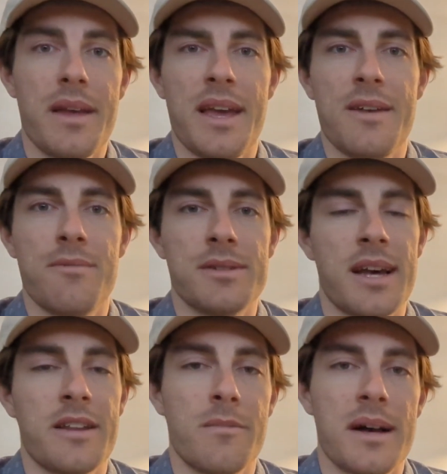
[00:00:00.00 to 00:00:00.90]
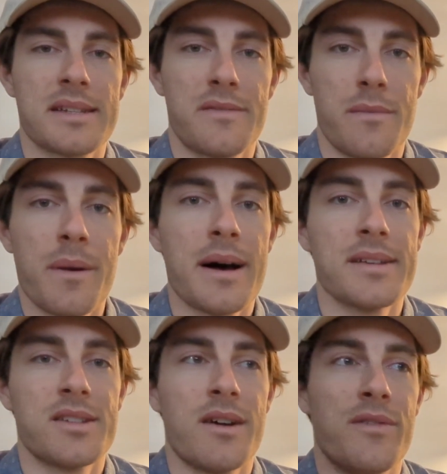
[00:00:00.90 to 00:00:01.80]
and was under the basket for
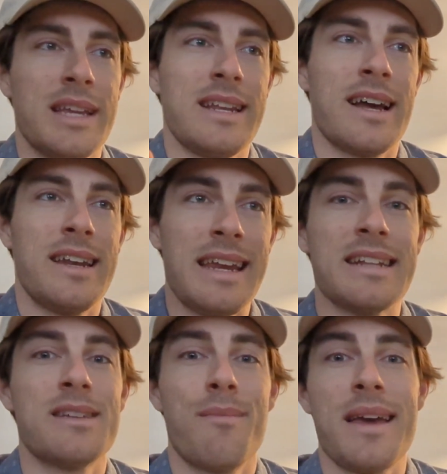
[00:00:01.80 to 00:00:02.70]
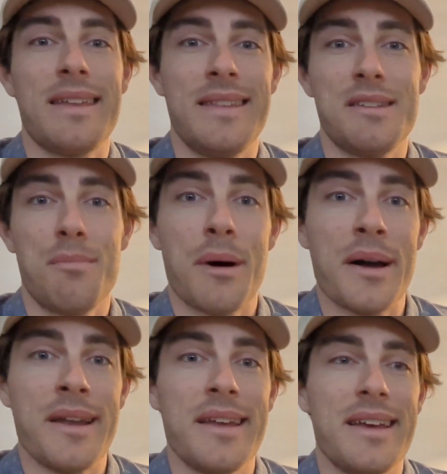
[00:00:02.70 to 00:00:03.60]
par, so I needed to make this putt